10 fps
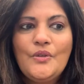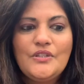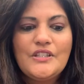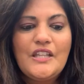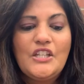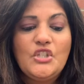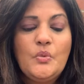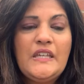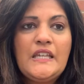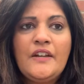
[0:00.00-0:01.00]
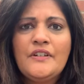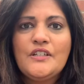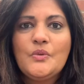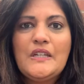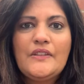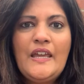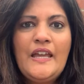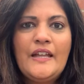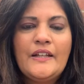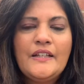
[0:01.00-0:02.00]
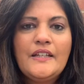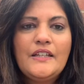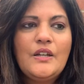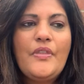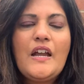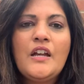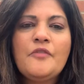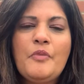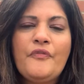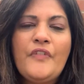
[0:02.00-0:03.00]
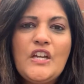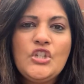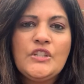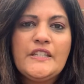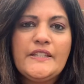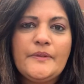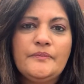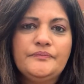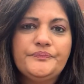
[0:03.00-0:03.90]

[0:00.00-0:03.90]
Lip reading: Just a tweak here and a tweak there. That kind of perfectionism